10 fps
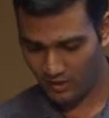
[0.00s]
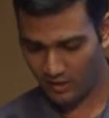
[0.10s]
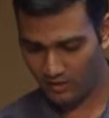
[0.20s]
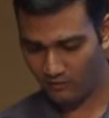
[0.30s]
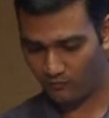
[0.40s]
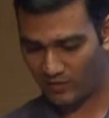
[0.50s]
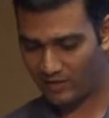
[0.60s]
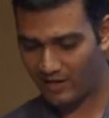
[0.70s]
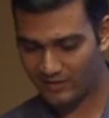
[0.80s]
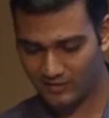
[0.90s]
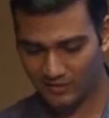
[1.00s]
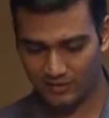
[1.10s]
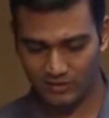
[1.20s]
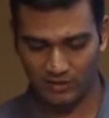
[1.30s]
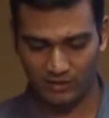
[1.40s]
and with that
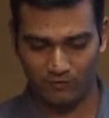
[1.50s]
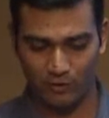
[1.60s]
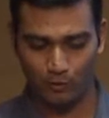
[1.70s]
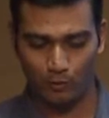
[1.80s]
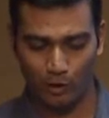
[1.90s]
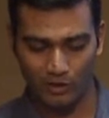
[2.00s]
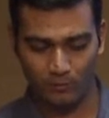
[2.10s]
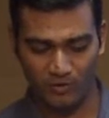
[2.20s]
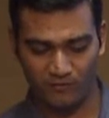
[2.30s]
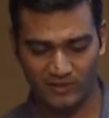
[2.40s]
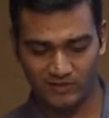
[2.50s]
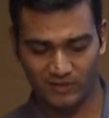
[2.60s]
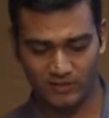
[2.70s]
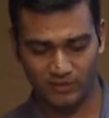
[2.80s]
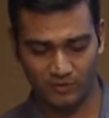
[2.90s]
search, it will do all the prefix
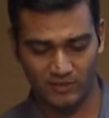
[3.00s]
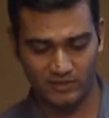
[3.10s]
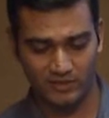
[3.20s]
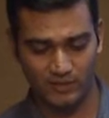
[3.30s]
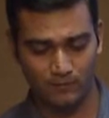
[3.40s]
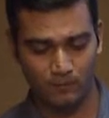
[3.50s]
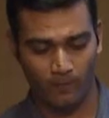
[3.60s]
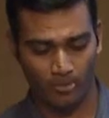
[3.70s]
search, and you can see